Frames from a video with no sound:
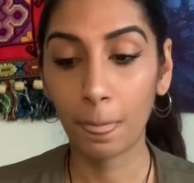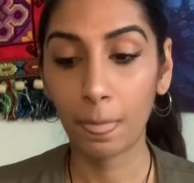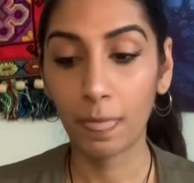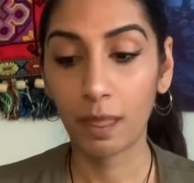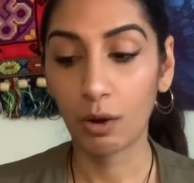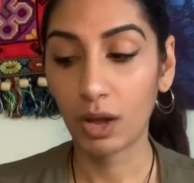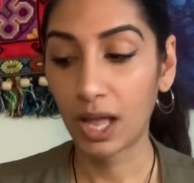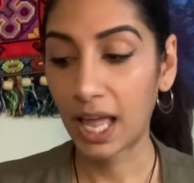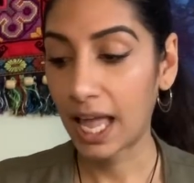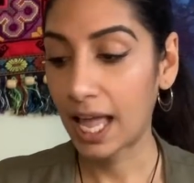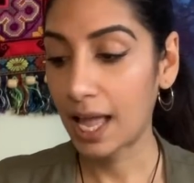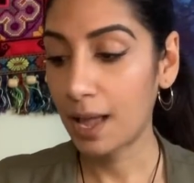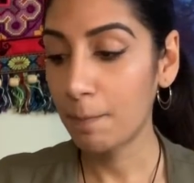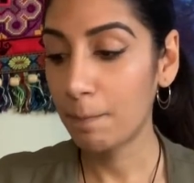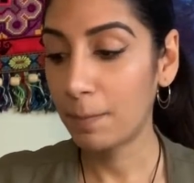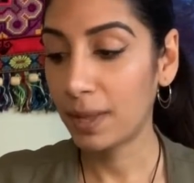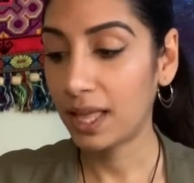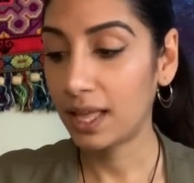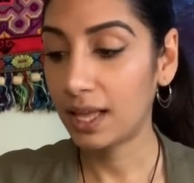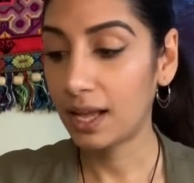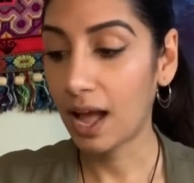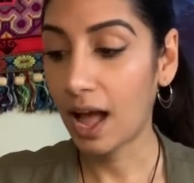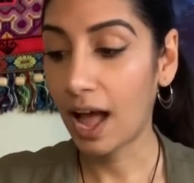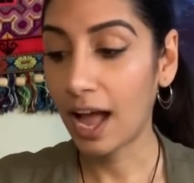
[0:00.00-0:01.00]
Okay,
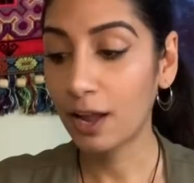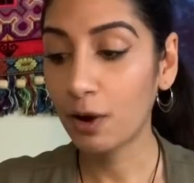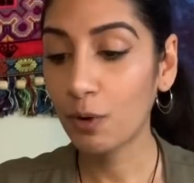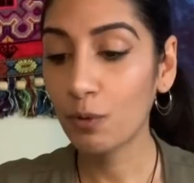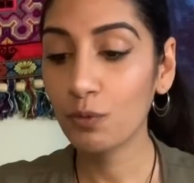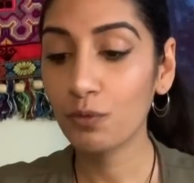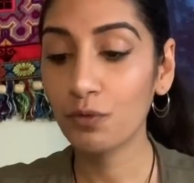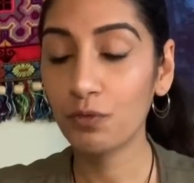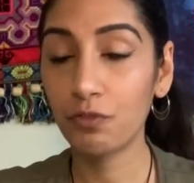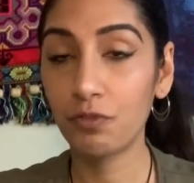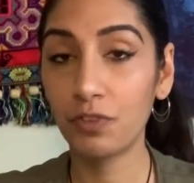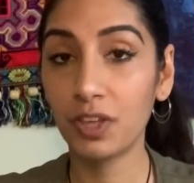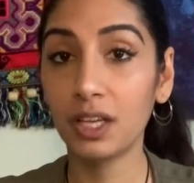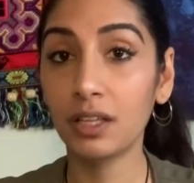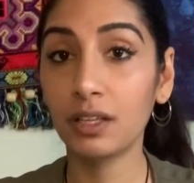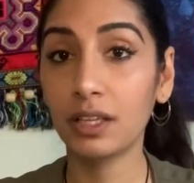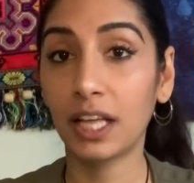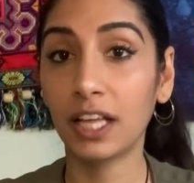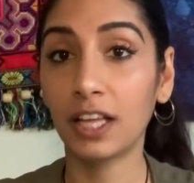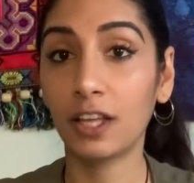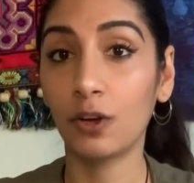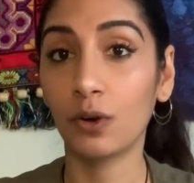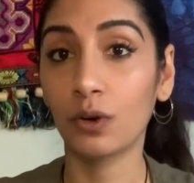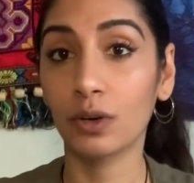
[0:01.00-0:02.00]
but I don't feel
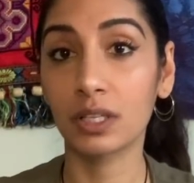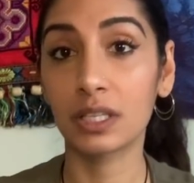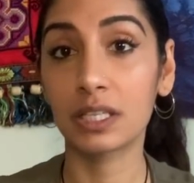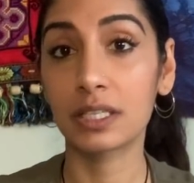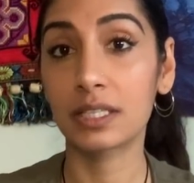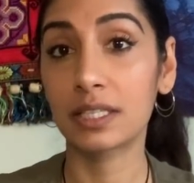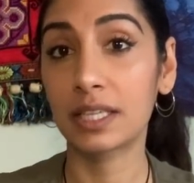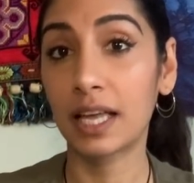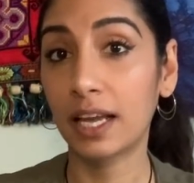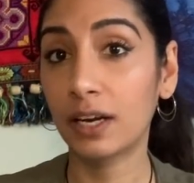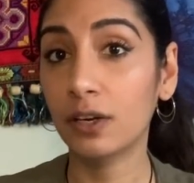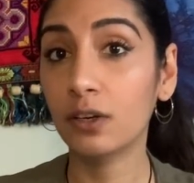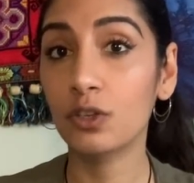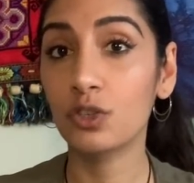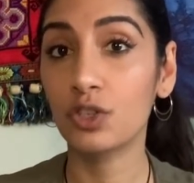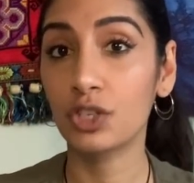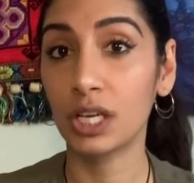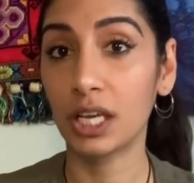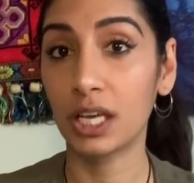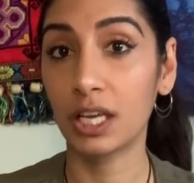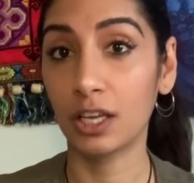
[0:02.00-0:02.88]
like you're in this energy.